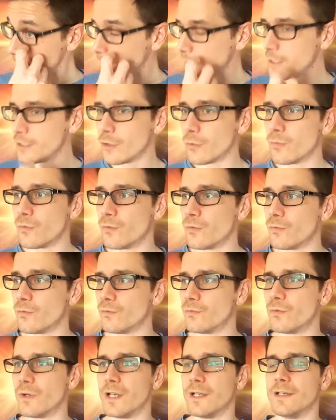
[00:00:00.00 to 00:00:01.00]

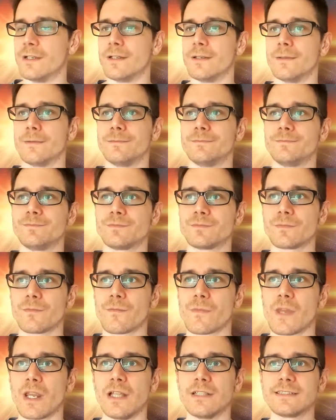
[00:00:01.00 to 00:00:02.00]

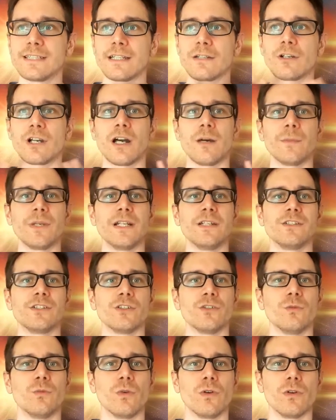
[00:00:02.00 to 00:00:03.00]
it's like coming
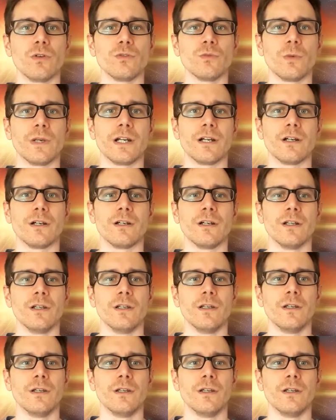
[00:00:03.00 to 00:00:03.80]
into a world where